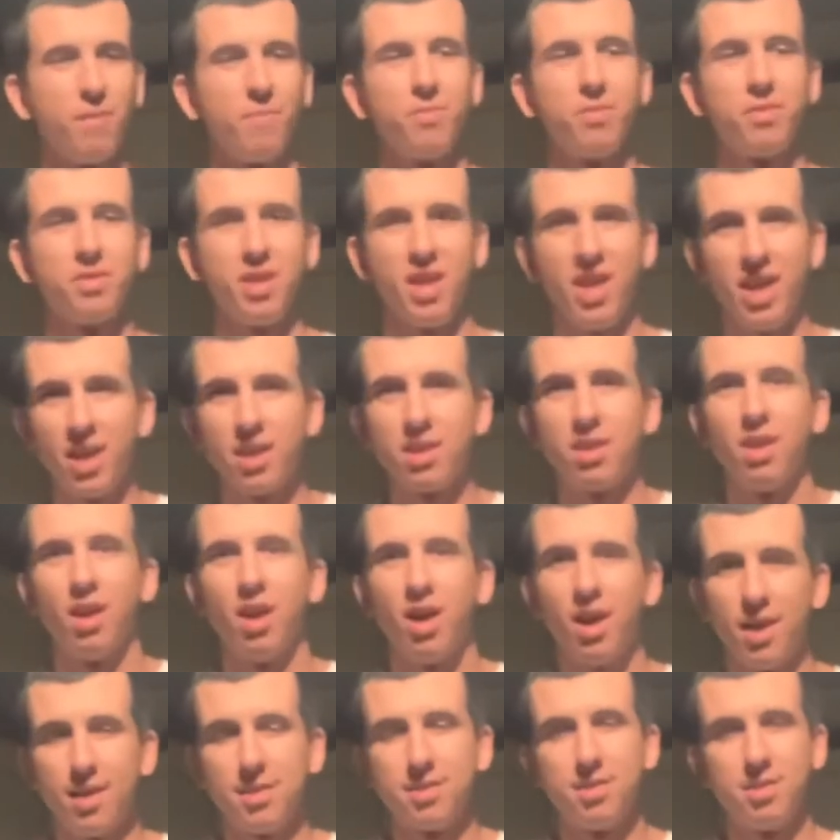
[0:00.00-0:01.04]
take the
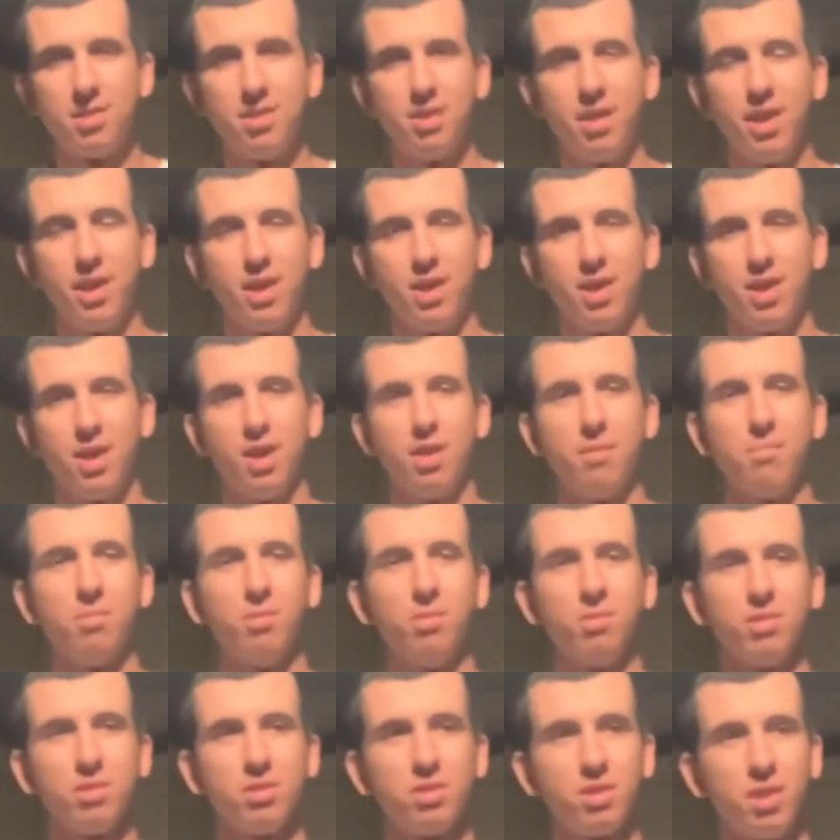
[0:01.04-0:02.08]
RCA
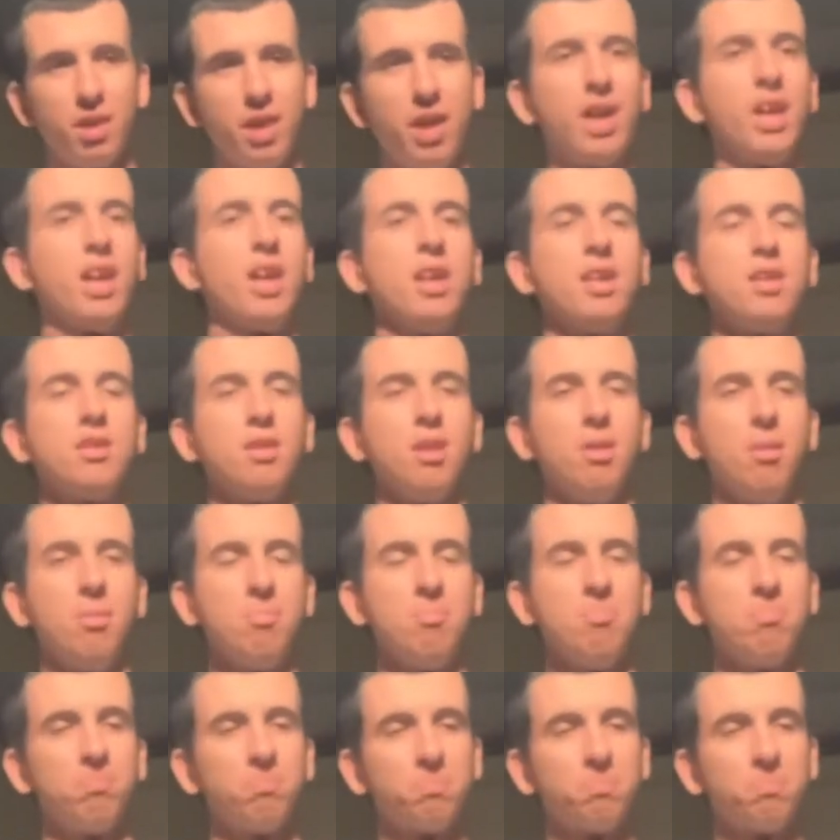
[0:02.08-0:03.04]
cables and, um,